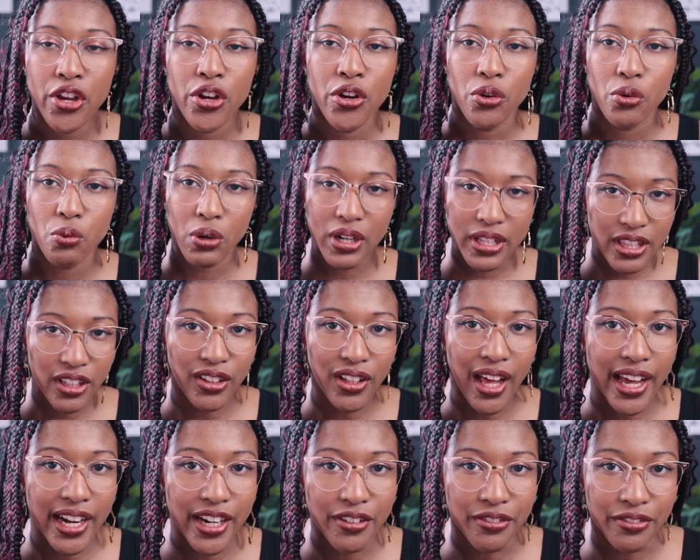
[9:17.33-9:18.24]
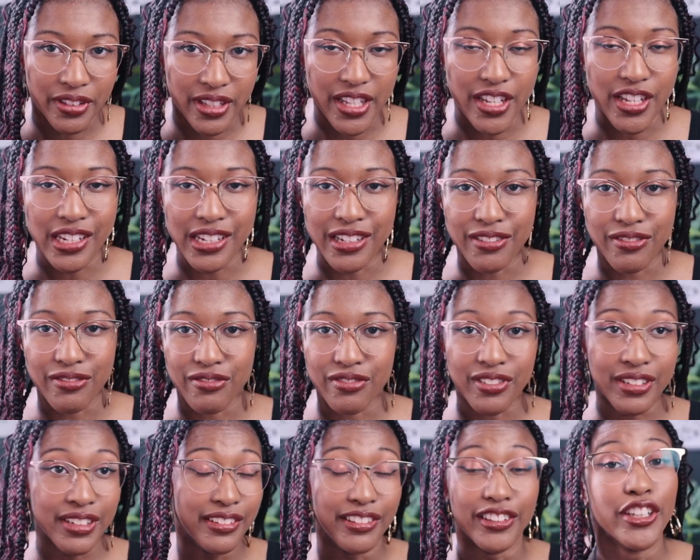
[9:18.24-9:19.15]
with a lot of the
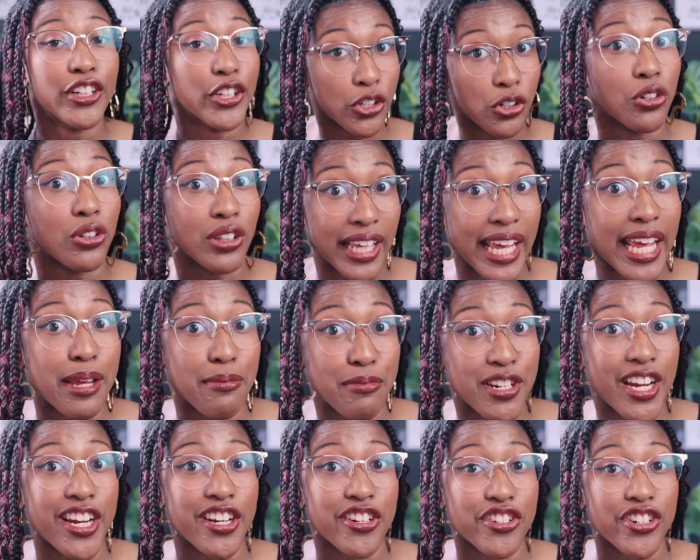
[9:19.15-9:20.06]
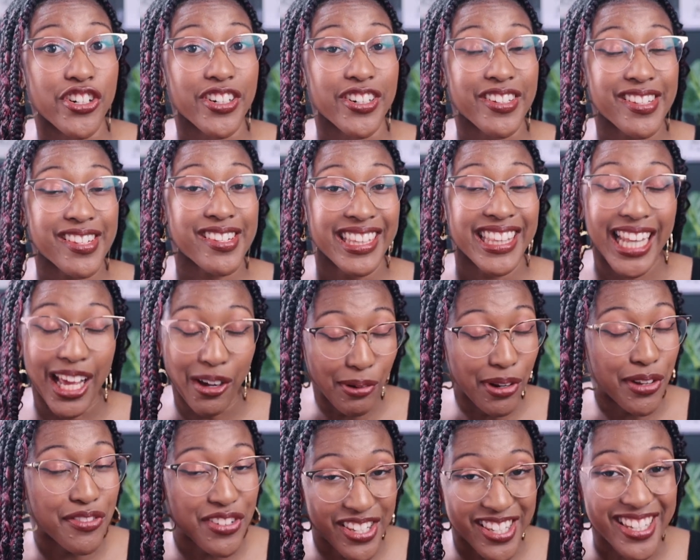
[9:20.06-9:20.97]
literal game changers that
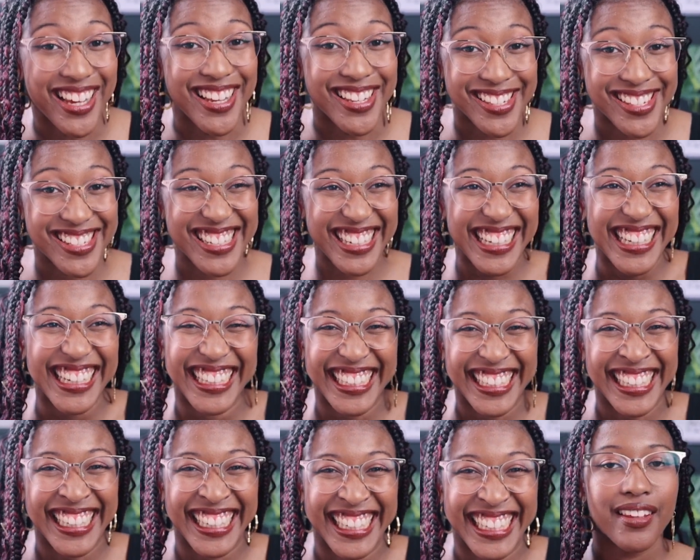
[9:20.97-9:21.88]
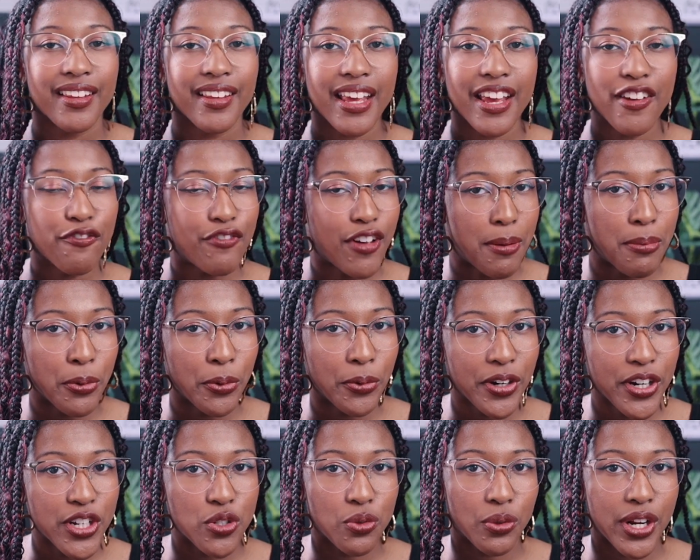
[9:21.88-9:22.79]
we've discussed. In
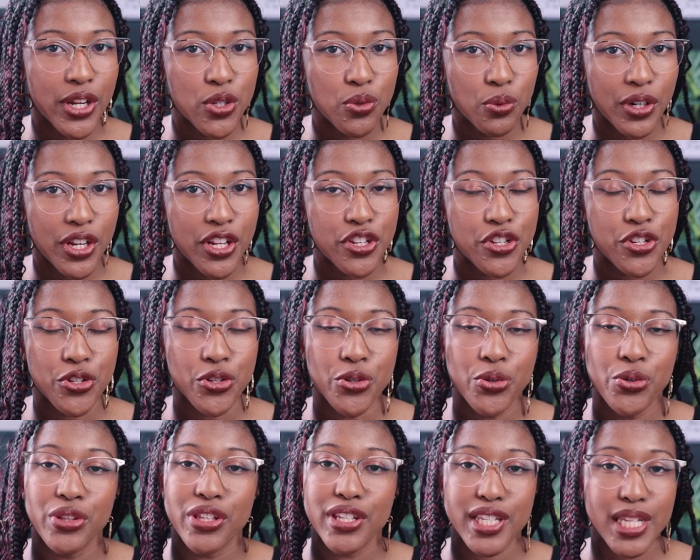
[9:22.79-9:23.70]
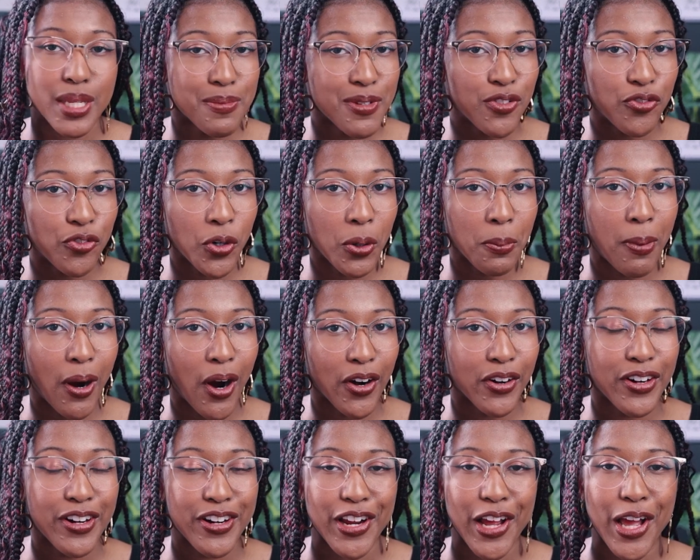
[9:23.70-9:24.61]
February 2022, The Sims 4
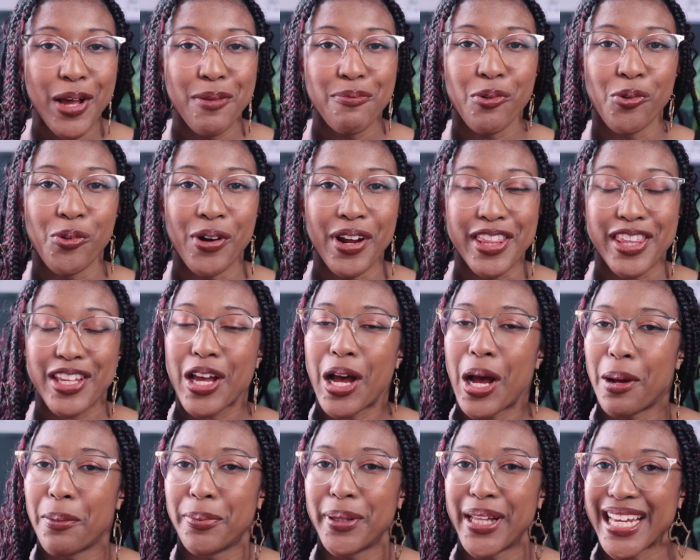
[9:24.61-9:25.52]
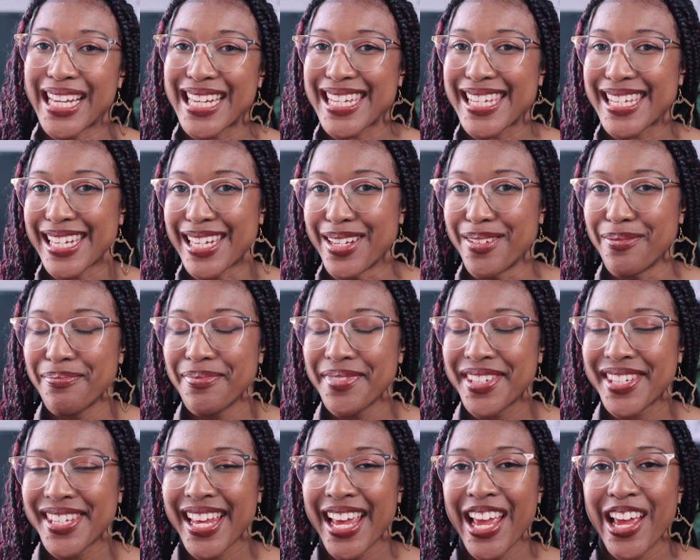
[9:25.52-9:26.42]
partnered up with Complex
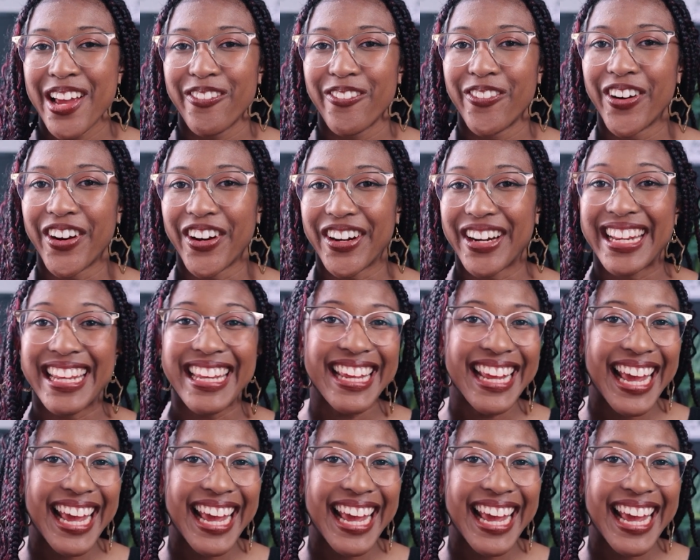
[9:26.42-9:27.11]
Sims, where he